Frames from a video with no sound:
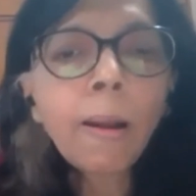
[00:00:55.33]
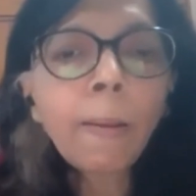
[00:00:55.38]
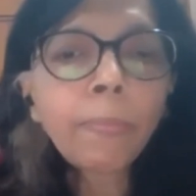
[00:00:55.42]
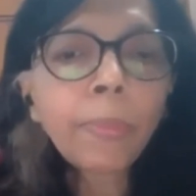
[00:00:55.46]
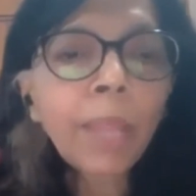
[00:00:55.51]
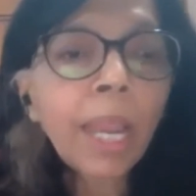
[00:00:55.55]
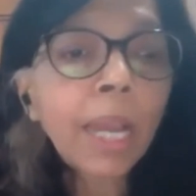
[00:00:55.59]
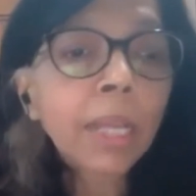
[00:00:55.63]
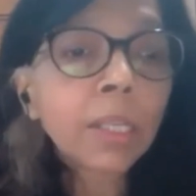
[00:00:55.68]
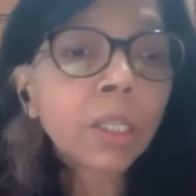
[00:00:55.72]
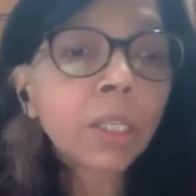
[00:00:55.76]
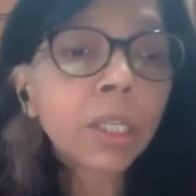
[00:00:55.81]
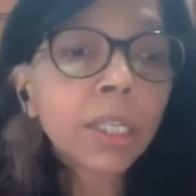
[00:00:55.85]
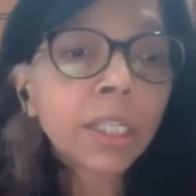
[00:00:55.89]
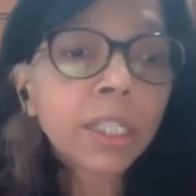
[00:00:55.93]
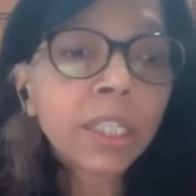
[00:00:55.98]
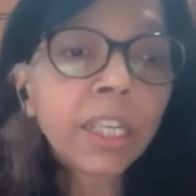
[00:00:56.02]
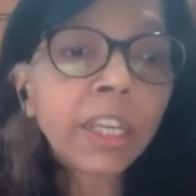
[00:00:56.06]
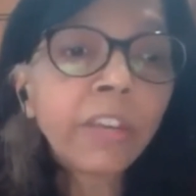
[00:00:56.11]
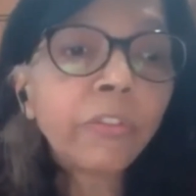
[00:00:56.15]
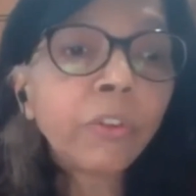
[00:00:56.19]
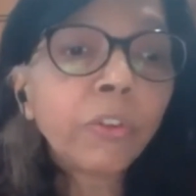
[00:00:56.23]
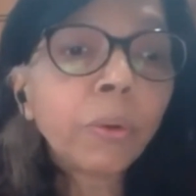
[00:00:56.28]
has
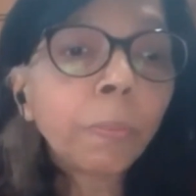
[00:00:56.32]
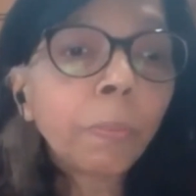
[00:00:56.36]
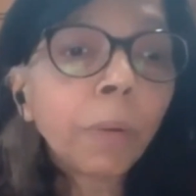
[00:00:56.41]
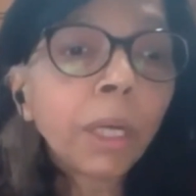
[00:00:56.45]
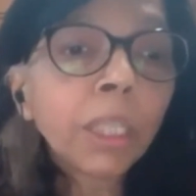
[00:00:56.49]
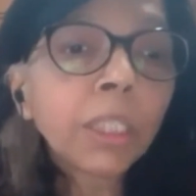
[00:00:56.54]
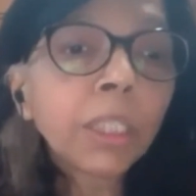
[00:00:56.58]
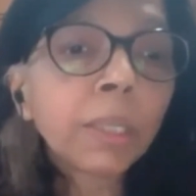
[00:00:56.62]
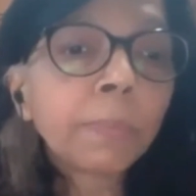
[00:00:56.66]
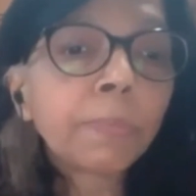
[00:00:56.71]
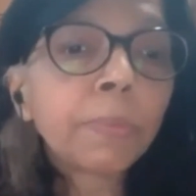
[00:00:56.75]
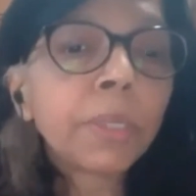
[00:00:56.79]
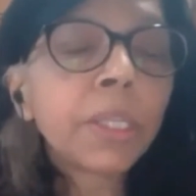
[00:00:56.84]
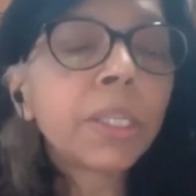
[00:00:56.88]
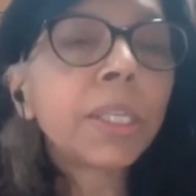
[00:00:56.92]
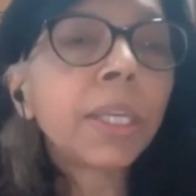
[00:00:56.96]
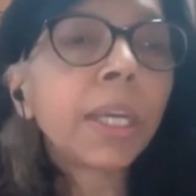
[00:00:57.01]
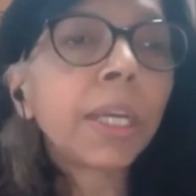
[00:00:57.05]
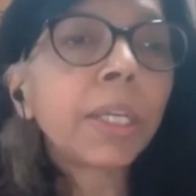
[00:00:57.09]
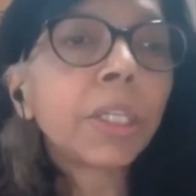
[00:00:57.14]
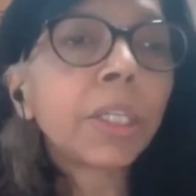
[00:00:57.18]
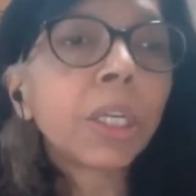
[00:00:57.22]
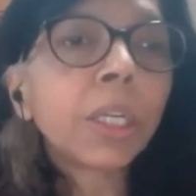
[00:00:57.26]
received much
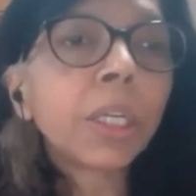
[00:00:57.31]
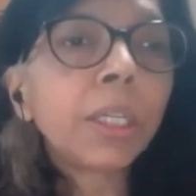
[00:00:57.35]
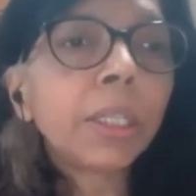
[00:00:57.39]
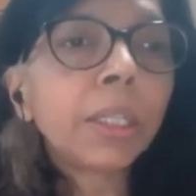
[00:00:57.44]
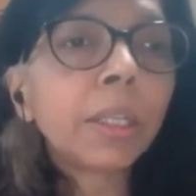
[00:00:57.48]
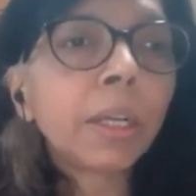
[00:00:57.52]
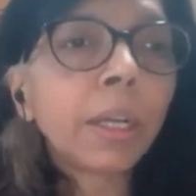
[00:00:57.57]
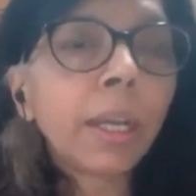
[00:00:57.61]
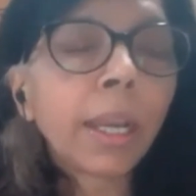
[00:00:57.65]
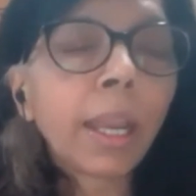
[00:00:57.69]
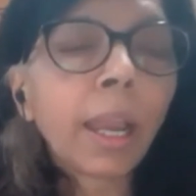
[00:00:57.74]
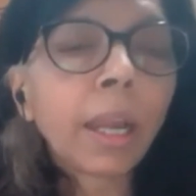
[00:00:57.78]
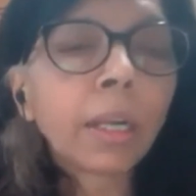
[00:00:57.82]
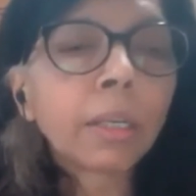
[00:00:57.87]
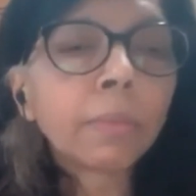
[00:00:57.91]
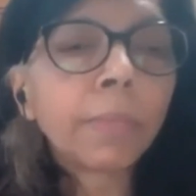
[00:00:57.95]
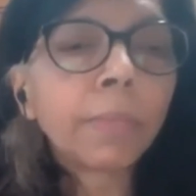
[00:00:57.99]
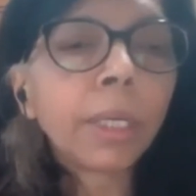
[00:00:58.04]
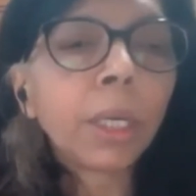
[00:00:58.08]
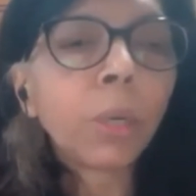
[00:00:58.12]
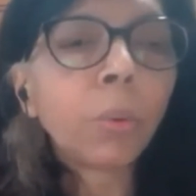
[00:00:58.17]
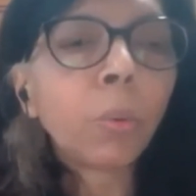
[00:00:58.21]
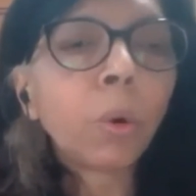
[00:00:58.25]
appreciation in the
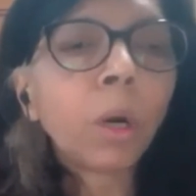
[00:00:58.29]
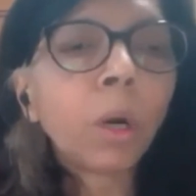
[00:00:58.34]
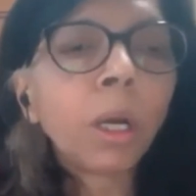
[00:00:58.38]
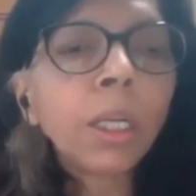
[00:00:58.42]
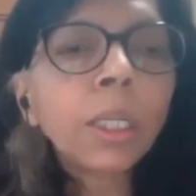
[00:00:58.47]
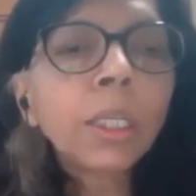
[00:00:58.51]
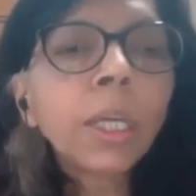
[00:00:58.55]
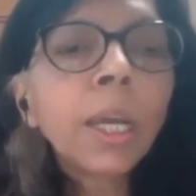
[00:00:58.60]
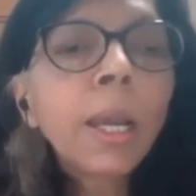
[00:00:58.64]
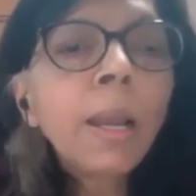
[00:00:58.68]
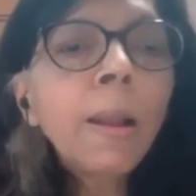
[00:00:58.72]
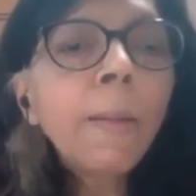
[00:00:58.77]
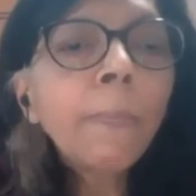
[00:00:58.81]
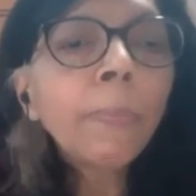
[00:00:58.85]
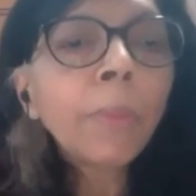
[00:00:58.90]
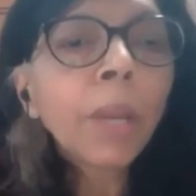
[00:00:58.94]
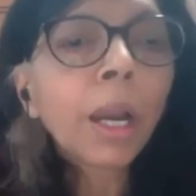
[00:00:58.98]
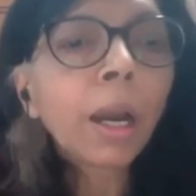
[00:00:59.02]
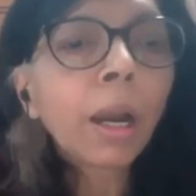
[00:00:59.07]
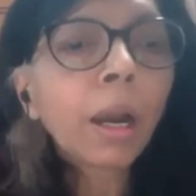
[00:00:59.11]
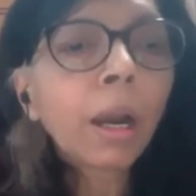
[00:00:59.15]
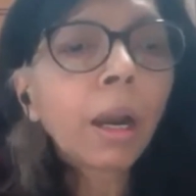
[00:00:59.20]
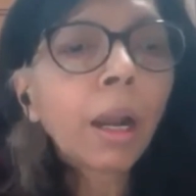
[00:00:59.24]
academic world.
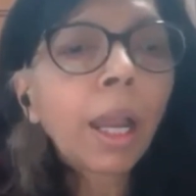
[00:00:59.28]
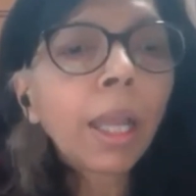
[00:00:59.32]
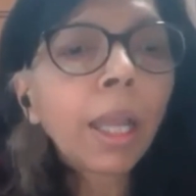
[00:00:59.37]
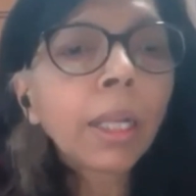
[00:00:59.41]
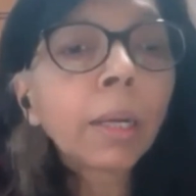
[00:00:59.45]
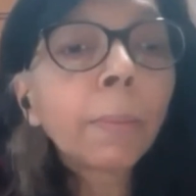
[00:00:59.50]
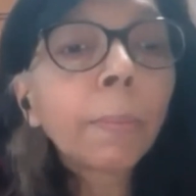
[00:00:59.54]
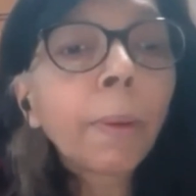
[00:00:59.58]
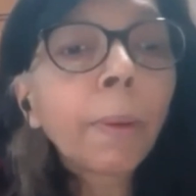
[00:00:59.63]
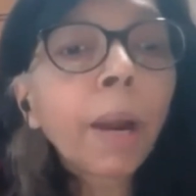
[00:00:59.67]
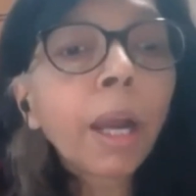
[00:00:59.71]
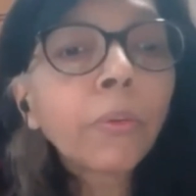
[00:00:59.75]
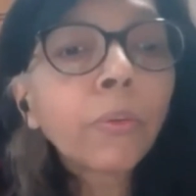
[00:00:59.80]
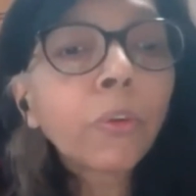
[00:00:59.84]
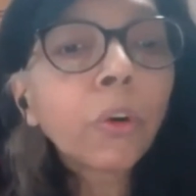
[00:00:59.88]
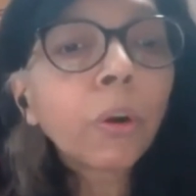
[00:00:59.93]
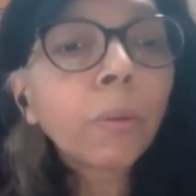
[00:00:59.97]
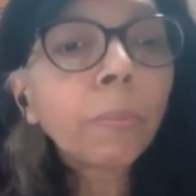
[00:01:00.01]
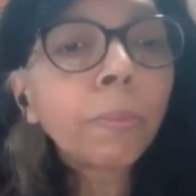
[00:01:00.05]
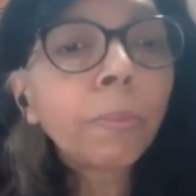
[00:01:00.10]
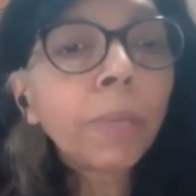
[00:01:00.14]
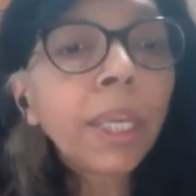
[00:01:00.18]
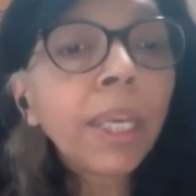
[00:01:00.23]
And apart
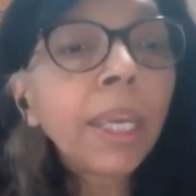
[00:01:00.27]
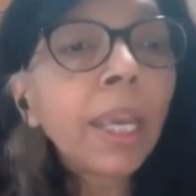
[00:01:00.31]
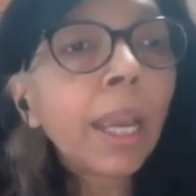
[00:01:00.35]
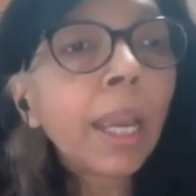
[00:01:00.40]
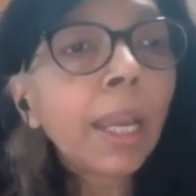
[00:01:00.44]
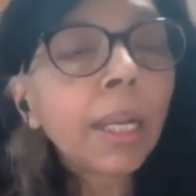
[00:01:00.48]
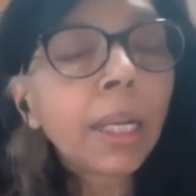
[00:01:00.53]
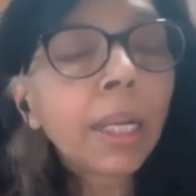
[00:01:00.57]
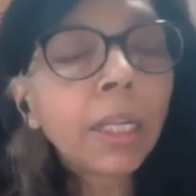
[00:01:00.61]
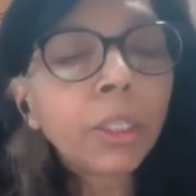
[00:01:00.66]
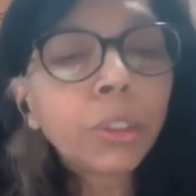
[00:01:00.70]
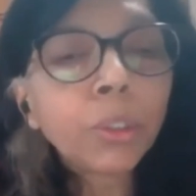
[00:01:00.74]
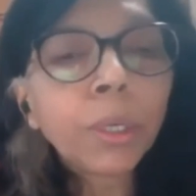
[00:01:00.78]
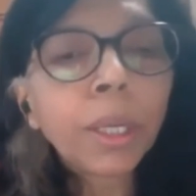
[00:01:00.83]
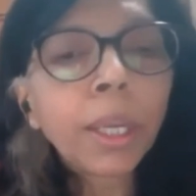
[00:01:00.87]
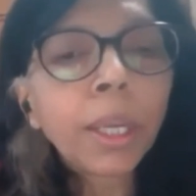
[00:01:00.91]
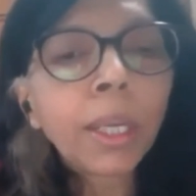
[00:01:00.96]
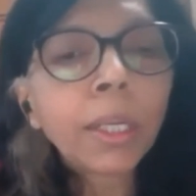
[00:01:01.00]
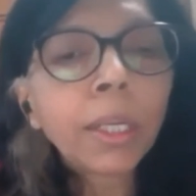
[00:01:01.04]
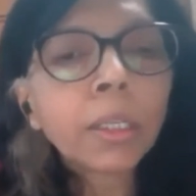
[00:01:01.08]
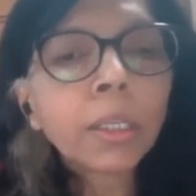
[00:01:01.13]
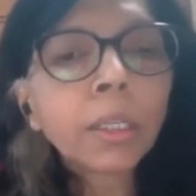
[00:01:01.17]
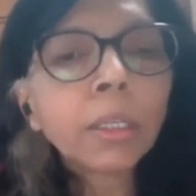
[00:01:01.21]
from being an
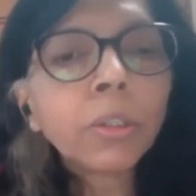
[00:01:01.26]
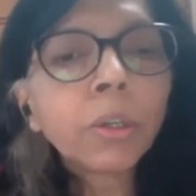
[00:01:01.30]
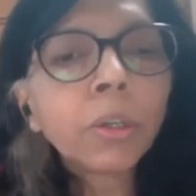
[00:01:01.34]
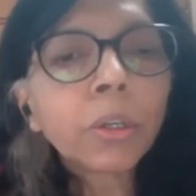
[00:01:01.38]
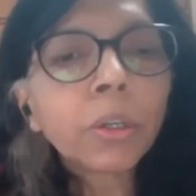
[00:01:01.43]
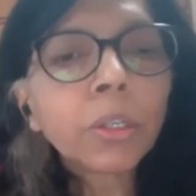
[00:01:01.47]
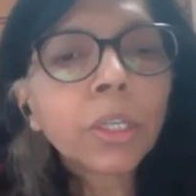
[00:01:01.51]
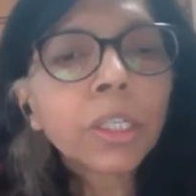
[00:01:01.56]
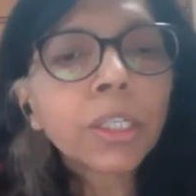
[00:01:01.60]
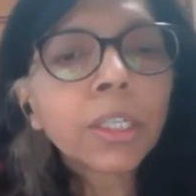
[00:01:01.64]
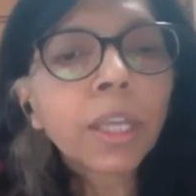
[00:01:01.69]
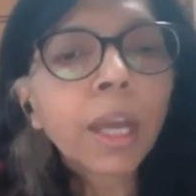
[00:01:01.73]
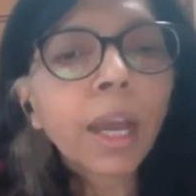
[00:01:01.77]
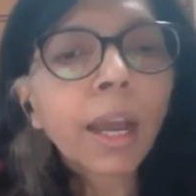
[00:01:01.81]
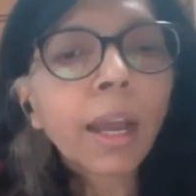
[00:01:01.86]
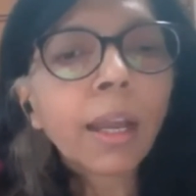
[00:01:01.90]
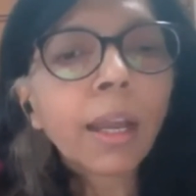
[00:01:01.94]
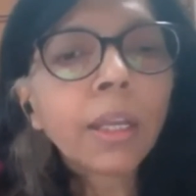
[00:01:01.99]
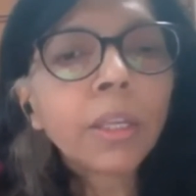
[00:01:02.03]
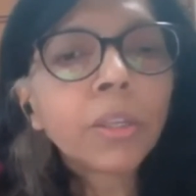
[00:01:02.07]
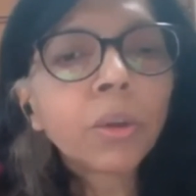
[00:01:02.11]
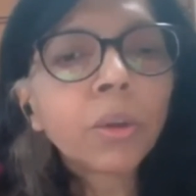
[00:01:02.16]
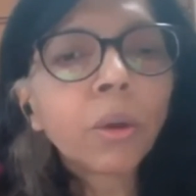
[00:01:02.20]
educator, Dr.
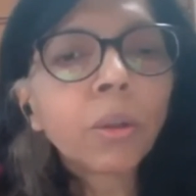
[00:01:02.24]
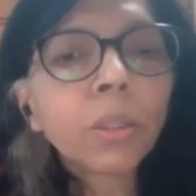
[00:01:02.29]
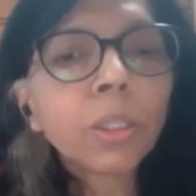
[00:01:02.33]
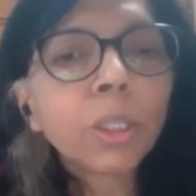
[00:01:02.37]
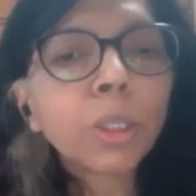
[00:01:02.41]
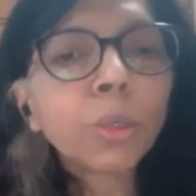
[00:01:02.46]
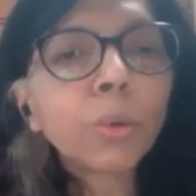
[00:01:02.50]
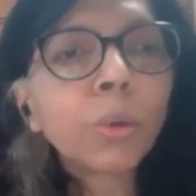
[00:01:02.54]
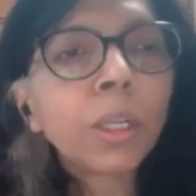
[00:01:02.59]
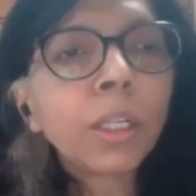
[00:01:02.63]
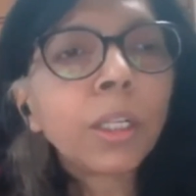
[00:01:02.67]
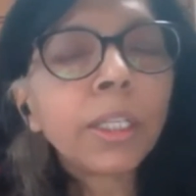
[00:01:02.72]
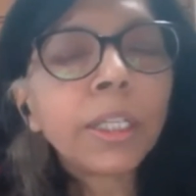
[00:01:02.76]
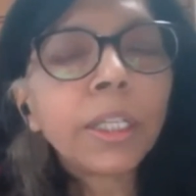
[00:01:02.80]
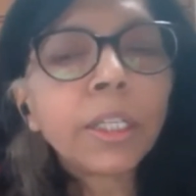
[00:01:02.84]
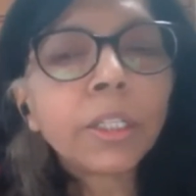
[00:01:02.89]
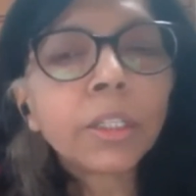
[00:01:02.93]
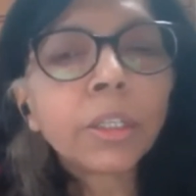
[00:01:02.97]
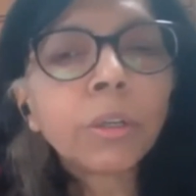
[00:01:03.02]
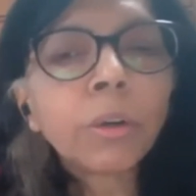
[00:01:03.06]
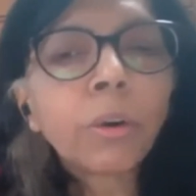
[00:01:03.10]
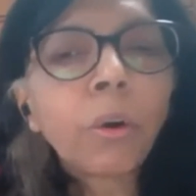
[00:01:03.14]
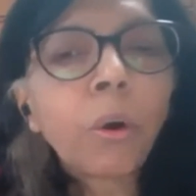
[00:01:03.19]
Sahay is also a
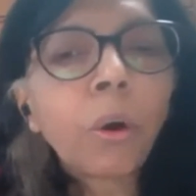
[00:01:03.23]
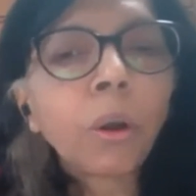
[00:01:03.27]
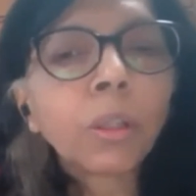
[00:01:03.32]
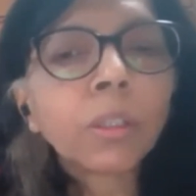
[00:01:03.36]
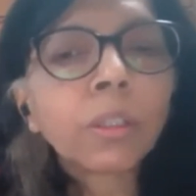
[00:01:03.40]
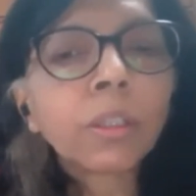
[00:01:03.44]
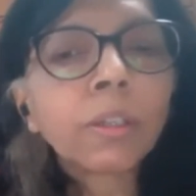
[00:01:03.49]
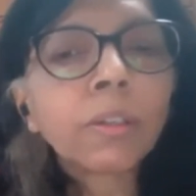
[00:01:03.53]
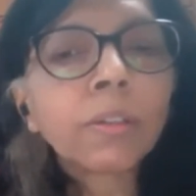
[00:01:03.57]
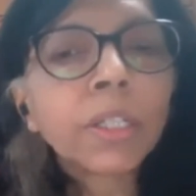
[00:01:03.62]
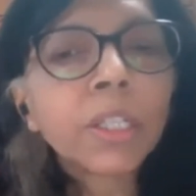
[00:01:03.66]
leader, author,